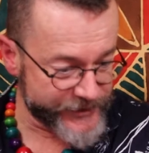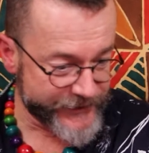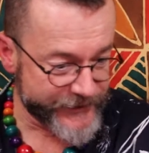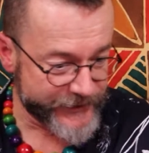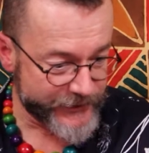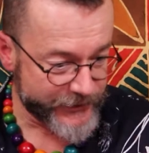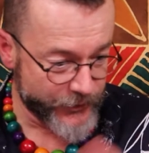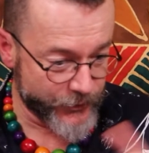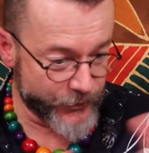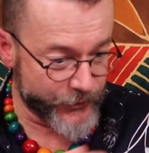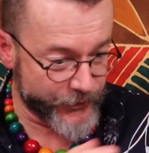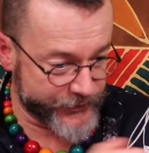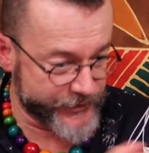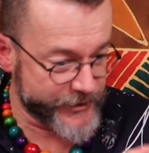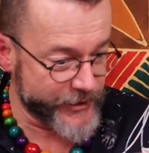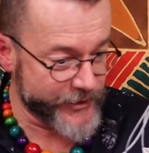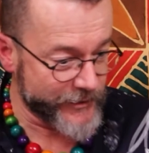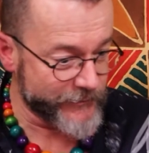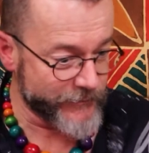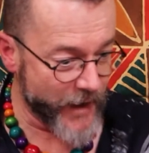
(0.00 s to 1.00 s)
and looked
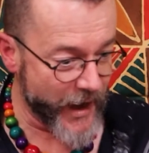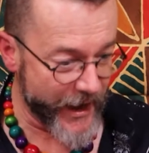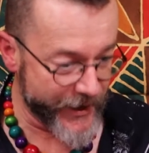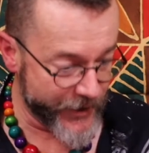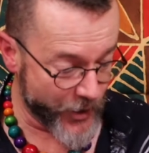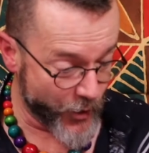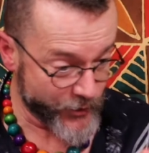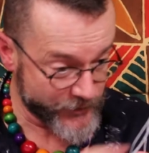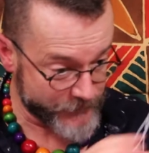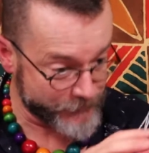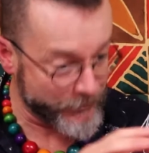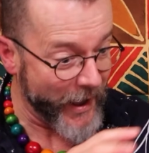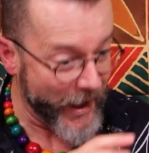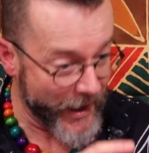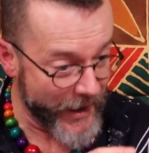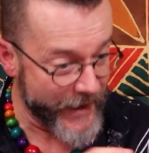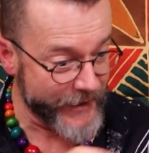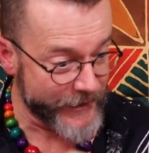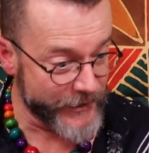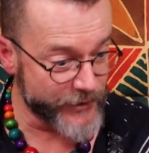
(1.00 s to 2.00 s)
at the rhino's
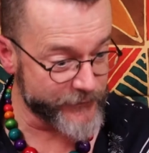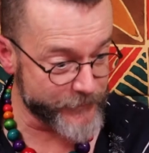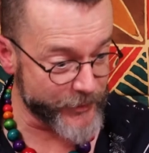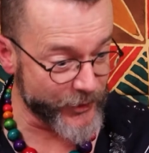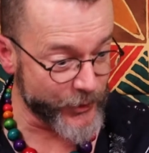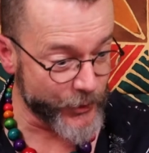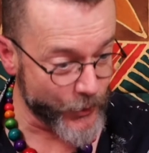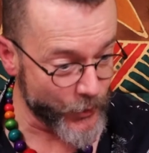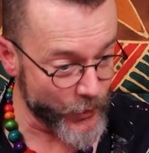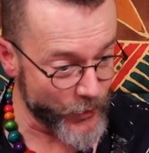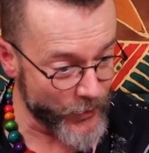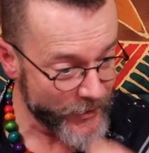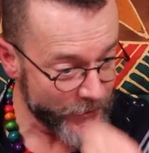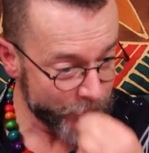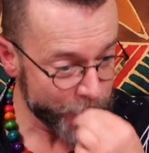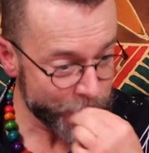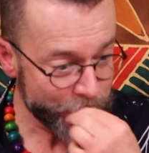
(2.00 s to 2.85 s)
pile of poo.